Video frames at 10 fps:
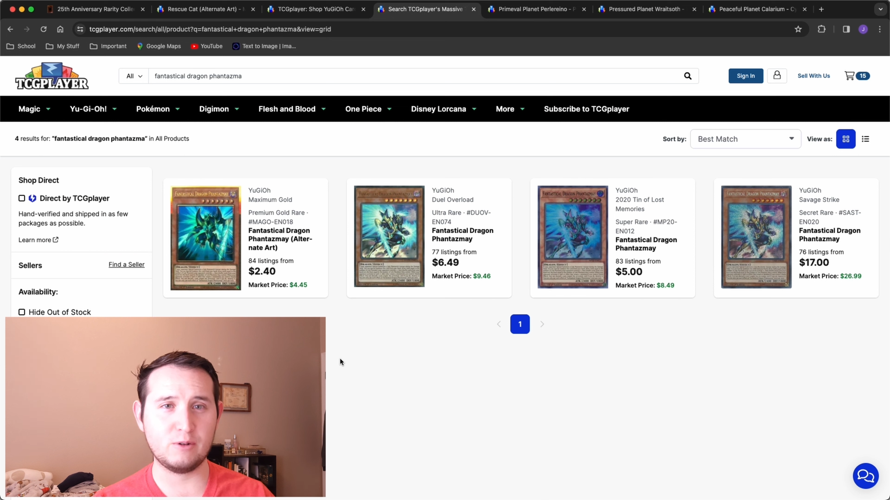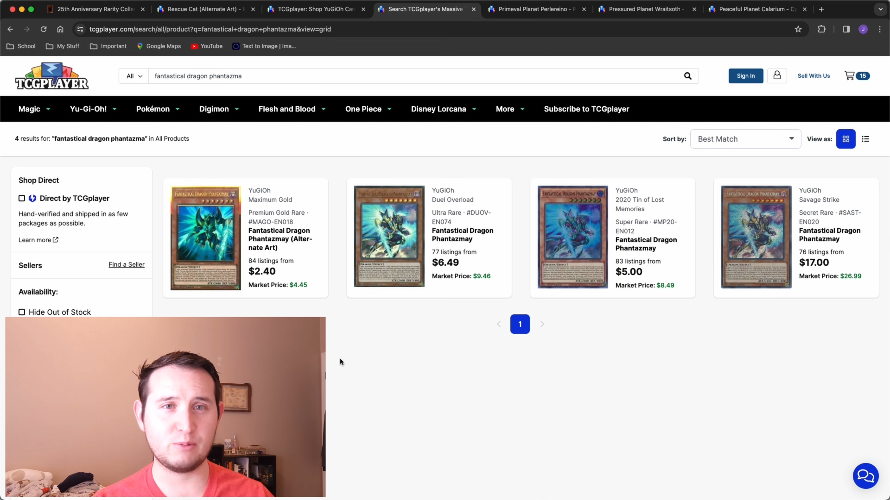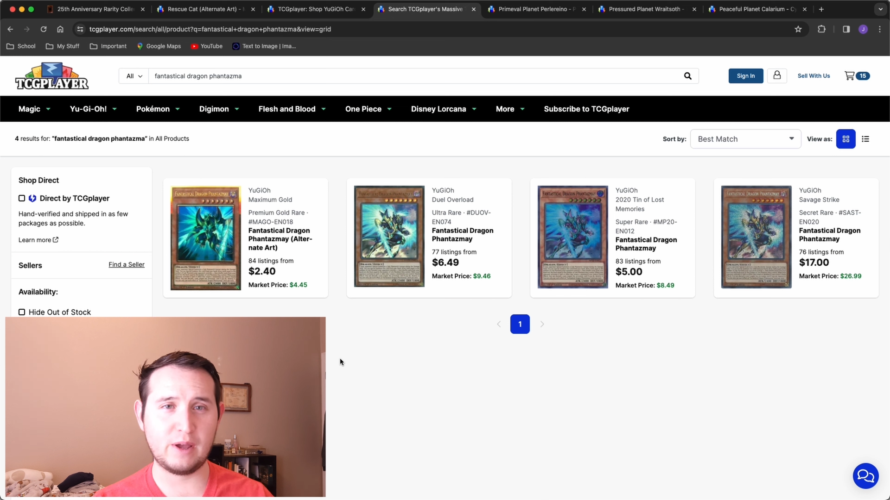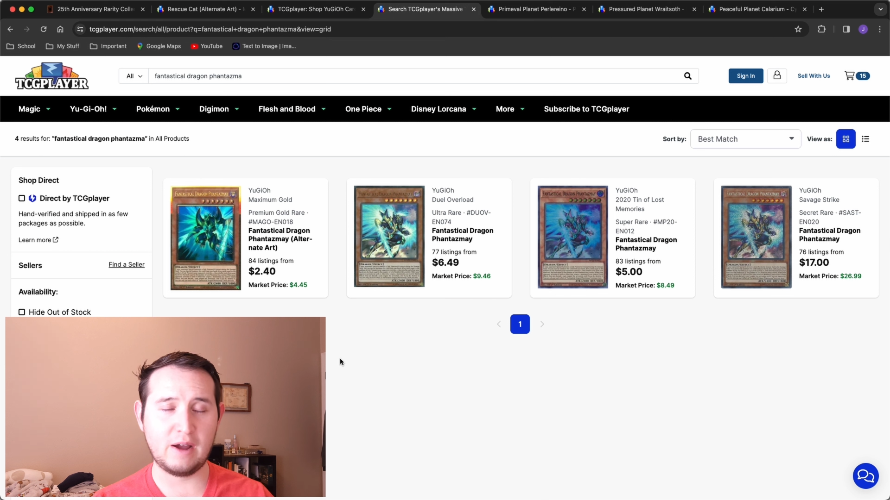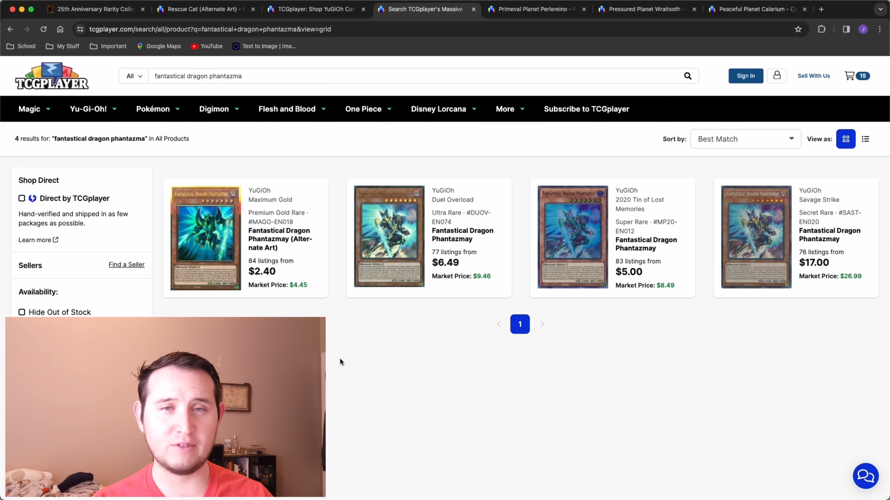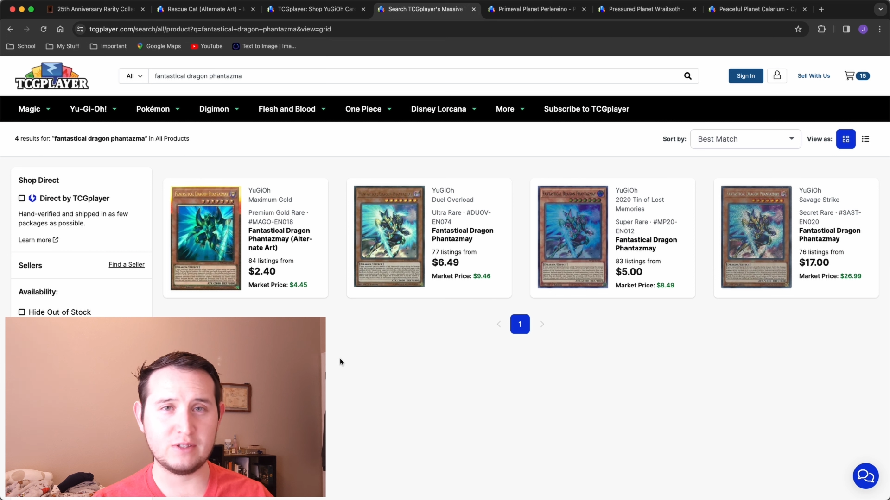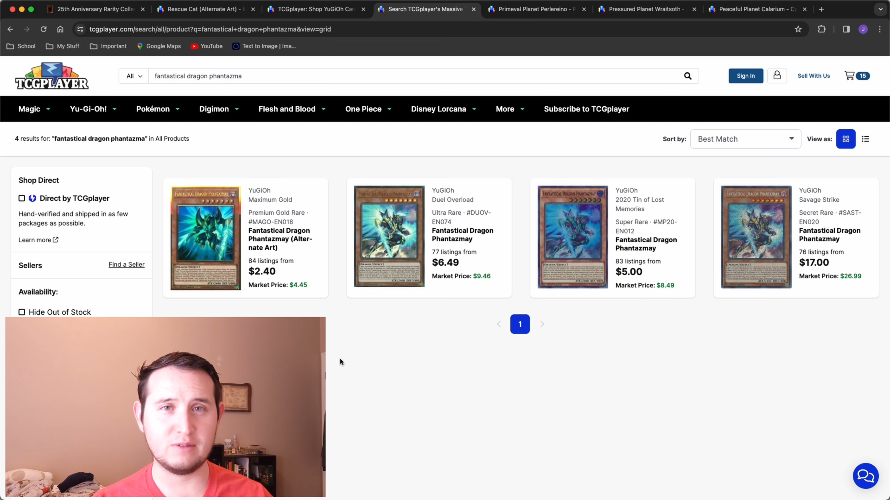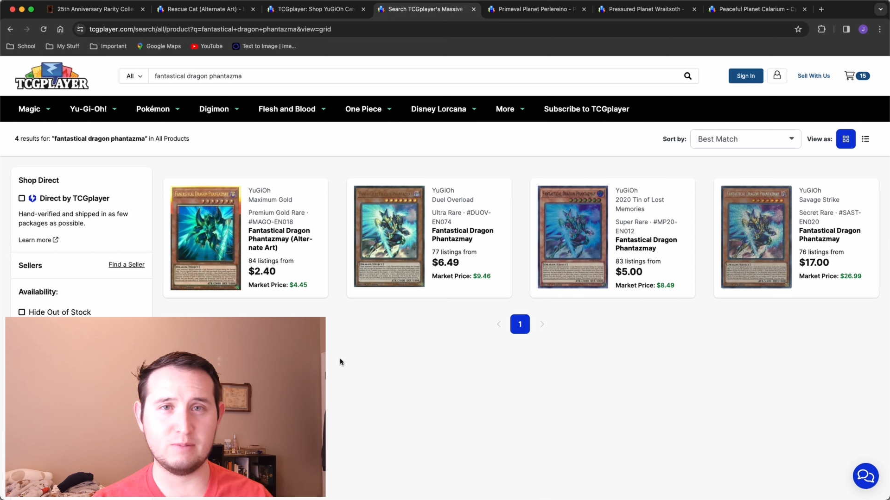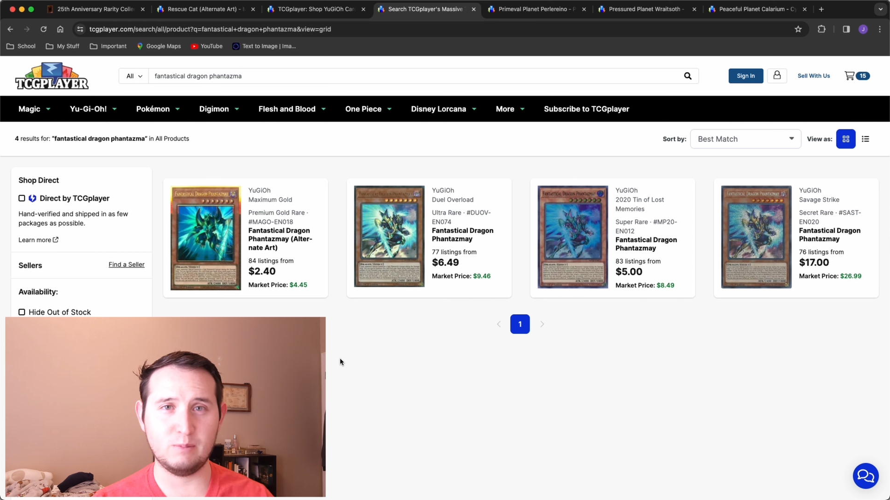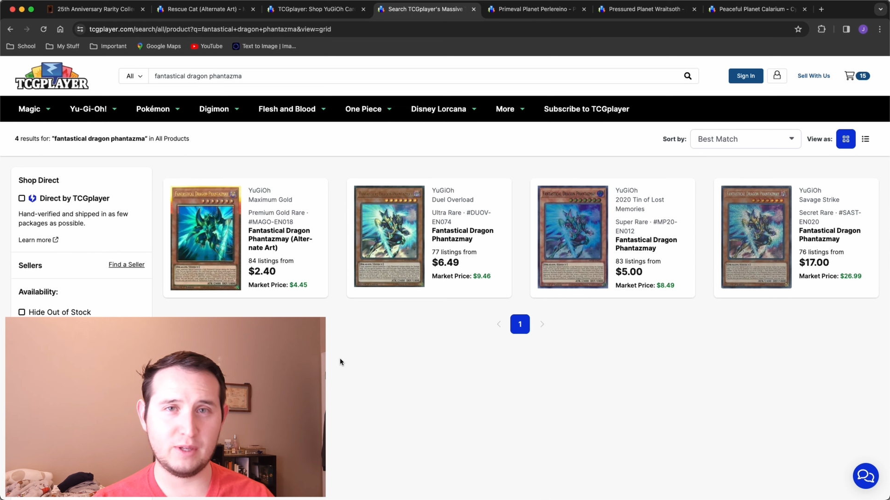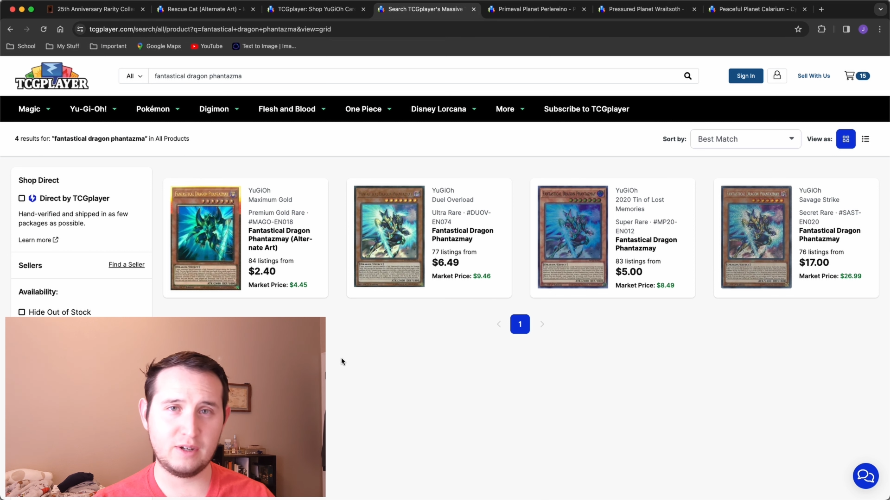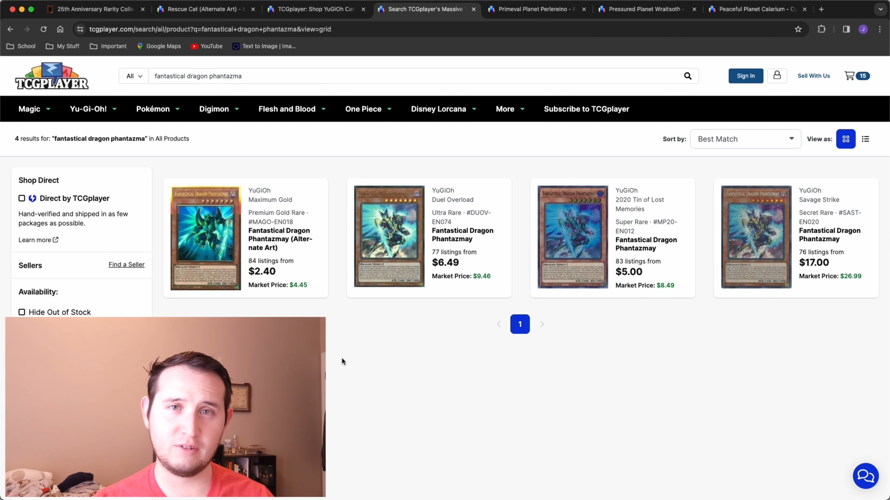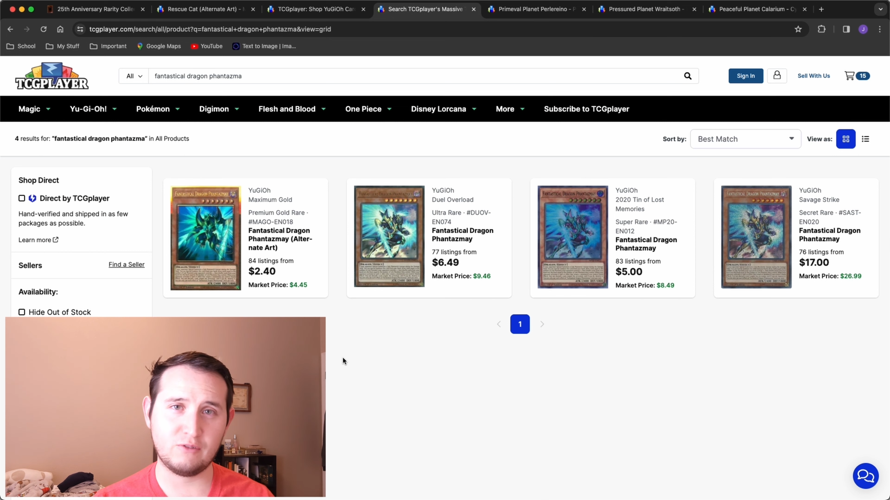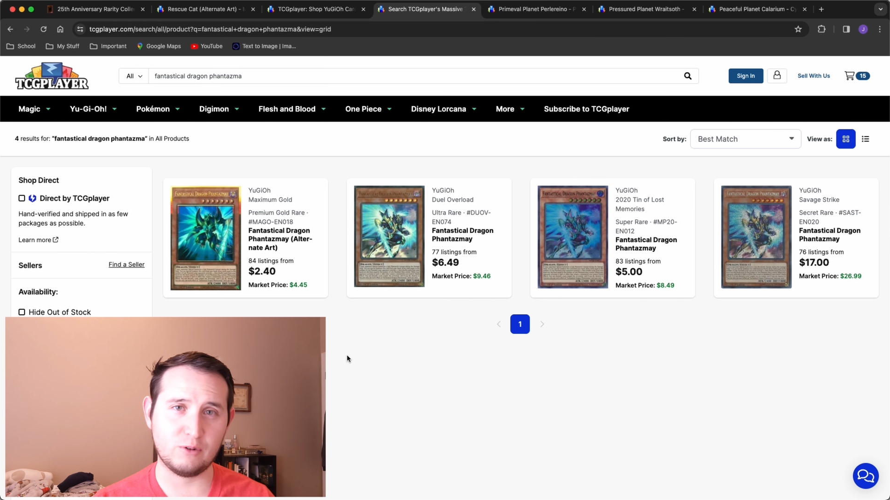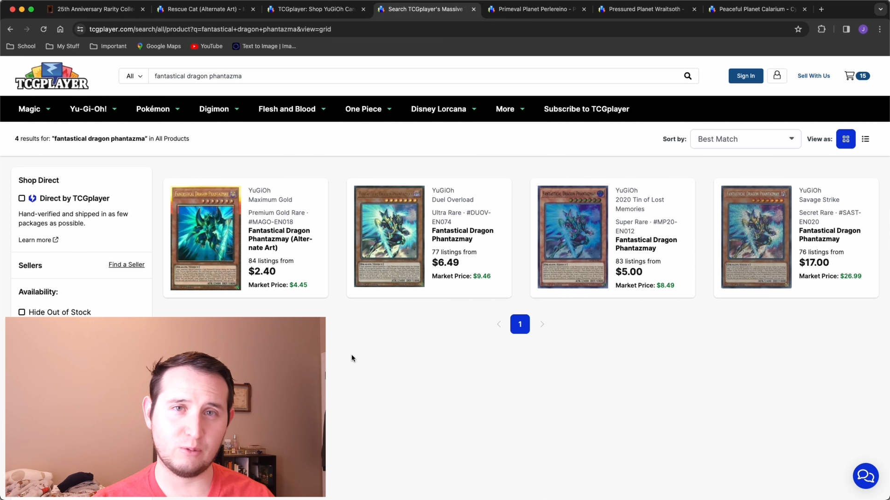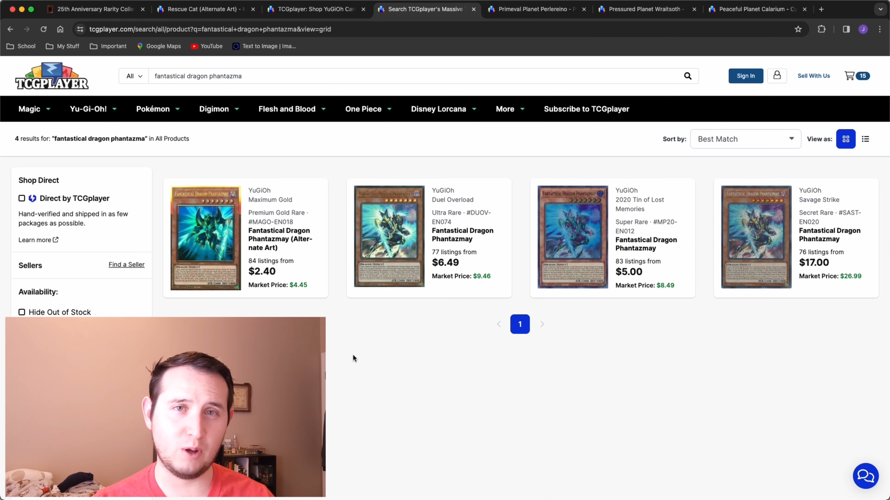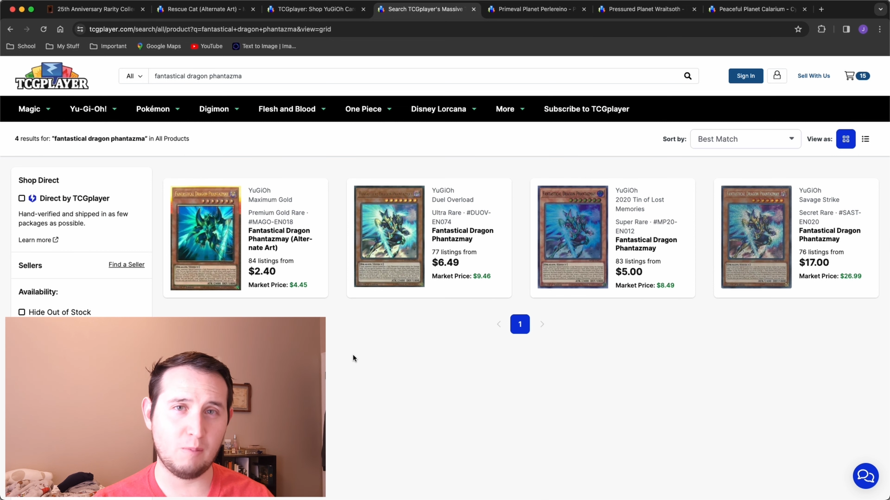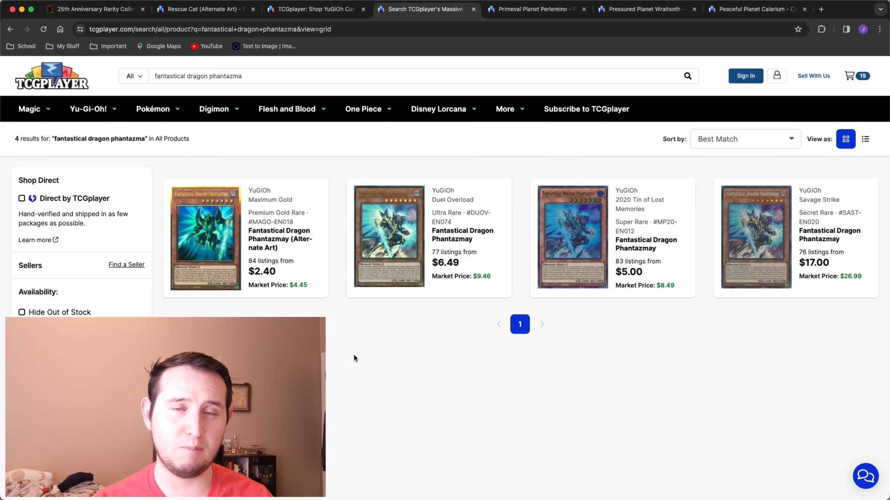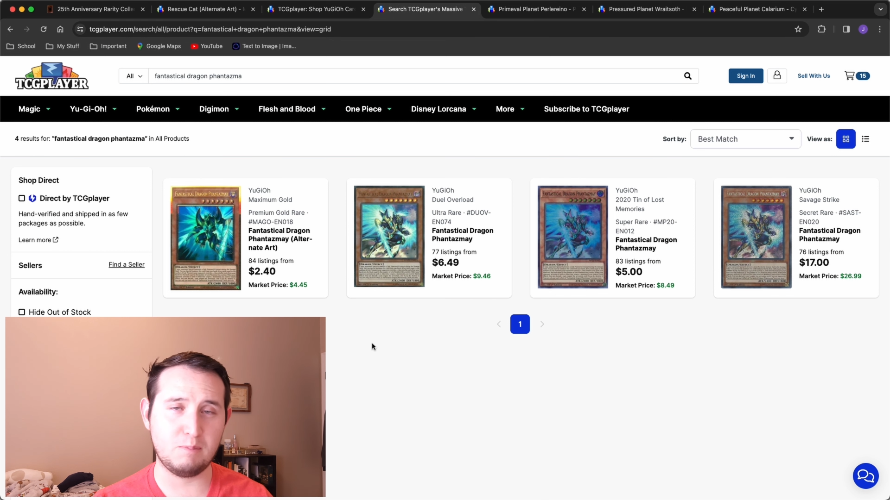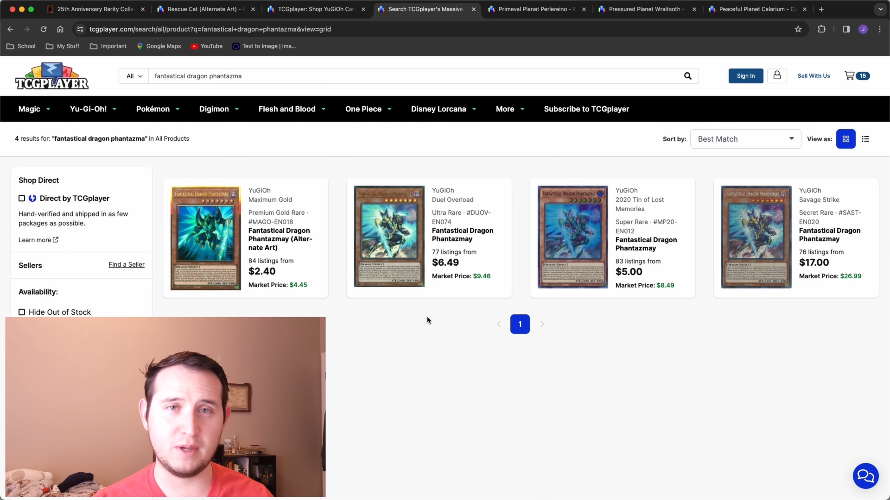which we haven't been in for a
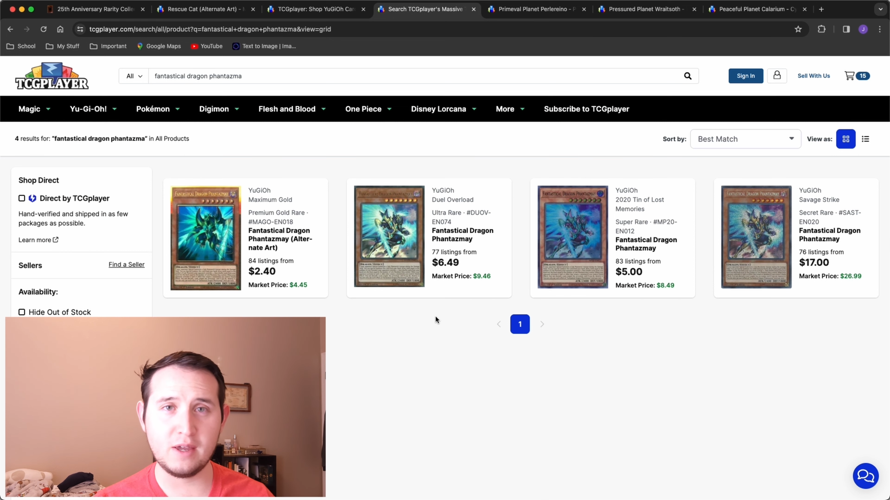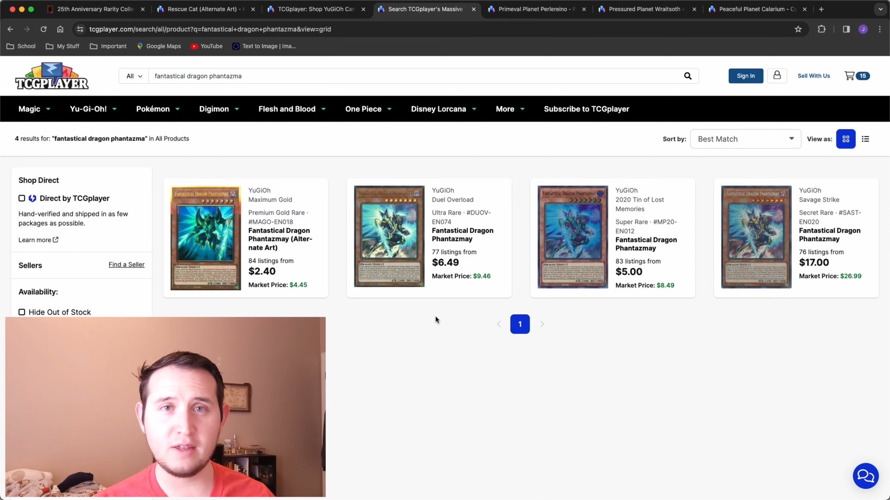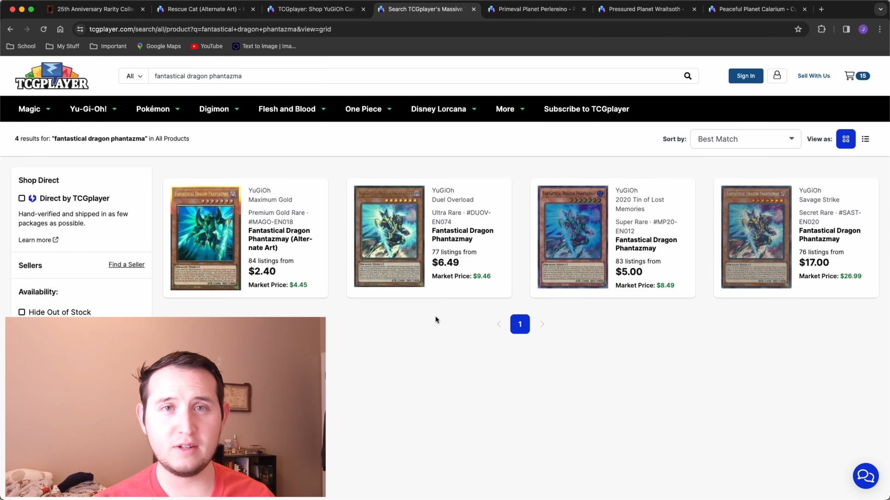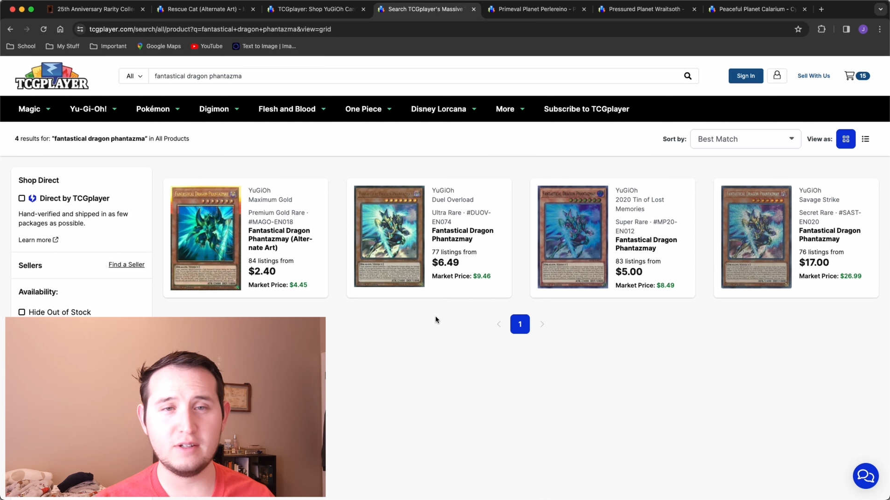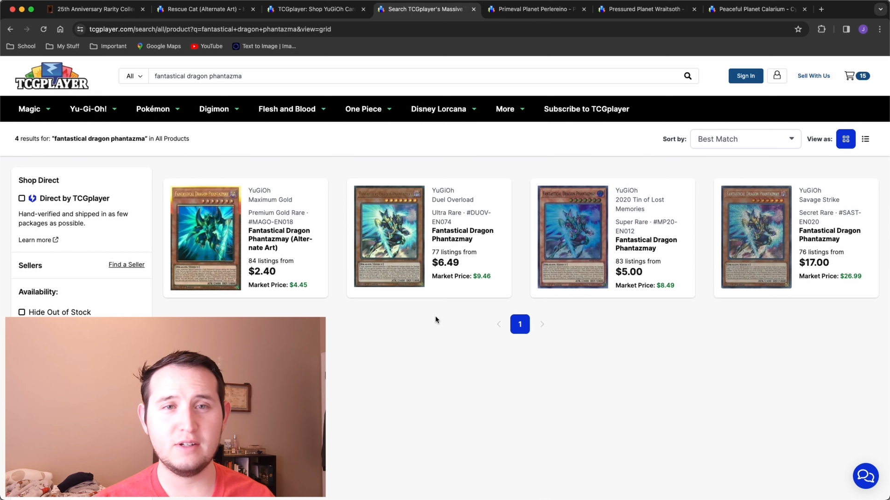bit.